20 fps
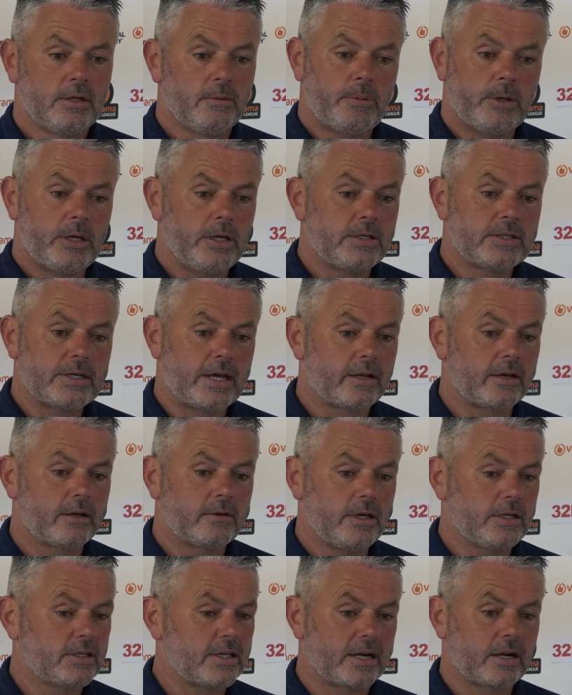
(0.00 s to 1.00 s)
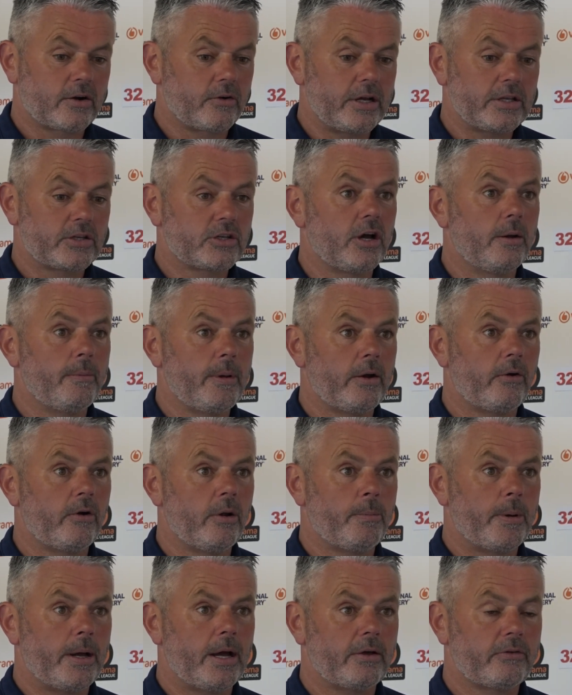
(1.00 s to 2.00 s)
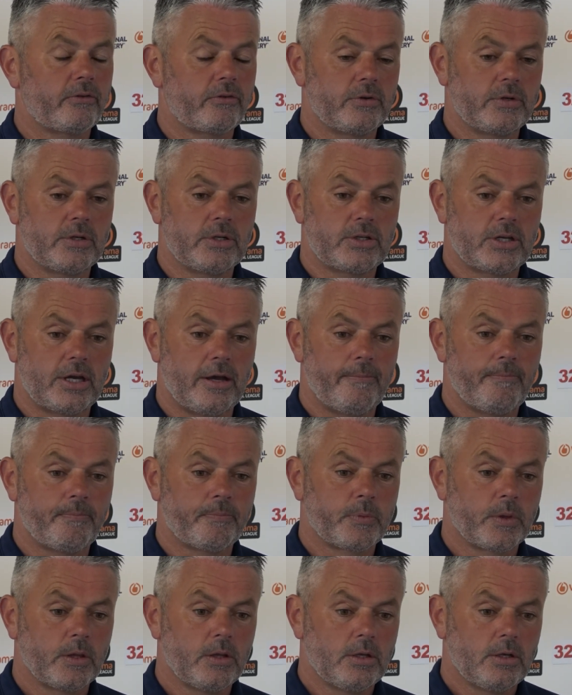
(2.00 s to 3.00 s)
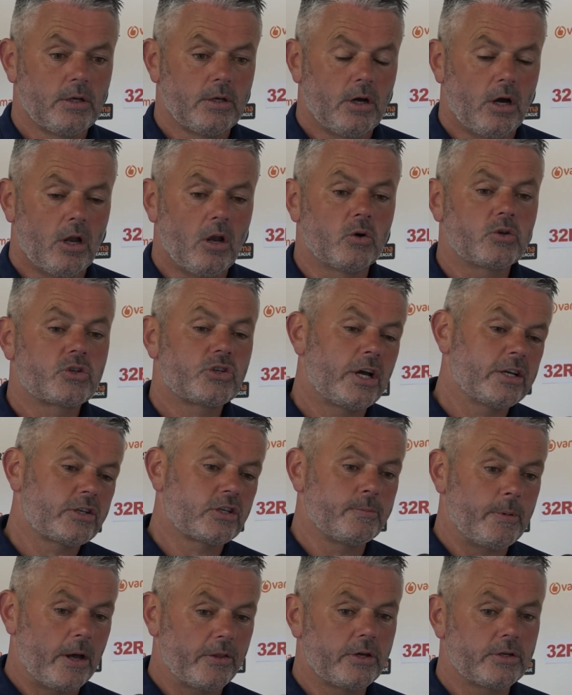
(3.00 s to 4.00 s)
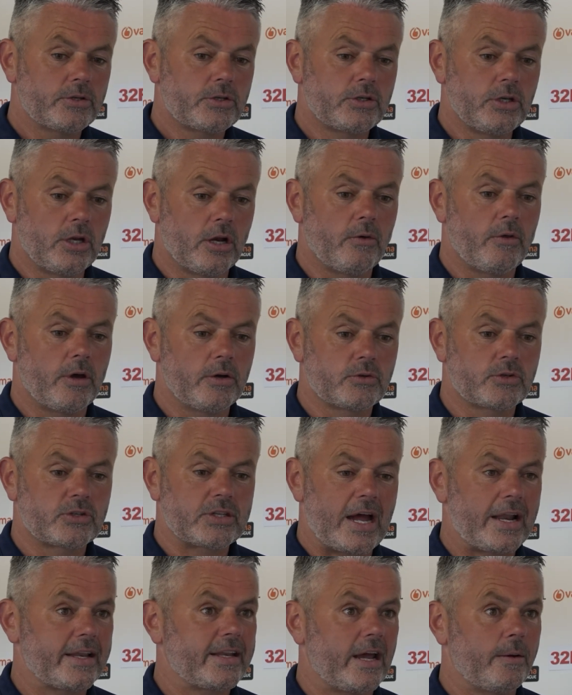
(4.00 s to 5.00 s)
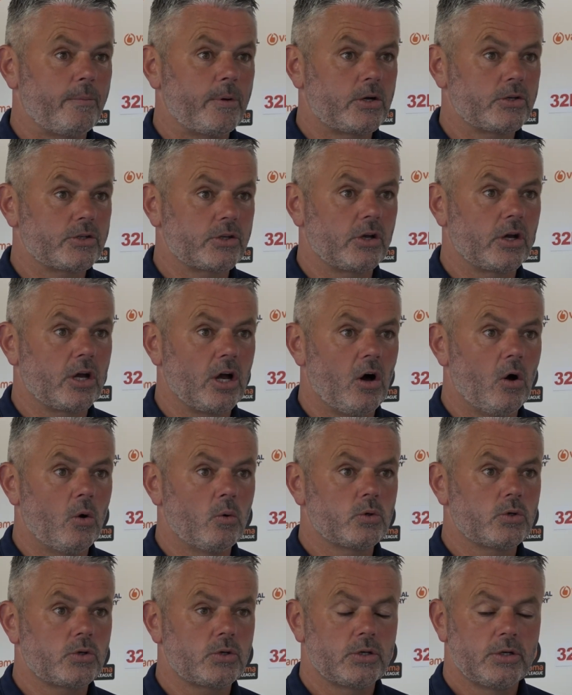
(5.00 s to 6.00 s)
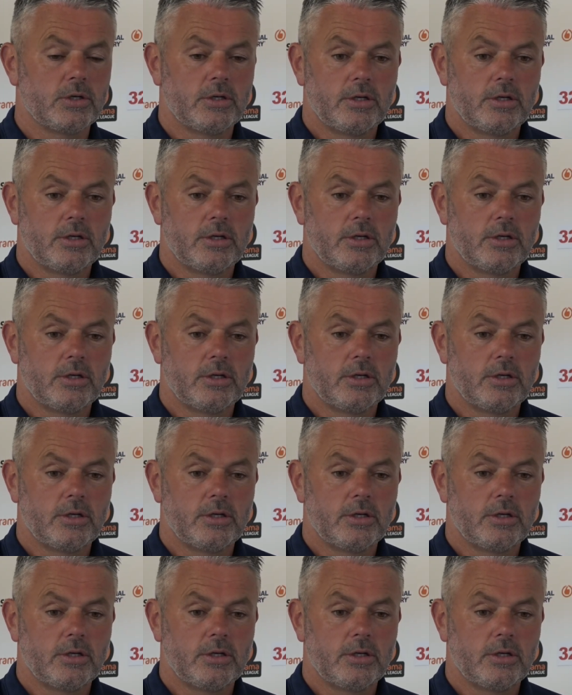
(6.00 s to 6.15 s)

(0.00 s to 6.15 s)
But he's had a great time here at Bath. And alongside some others, you know, those stand out because of the goals.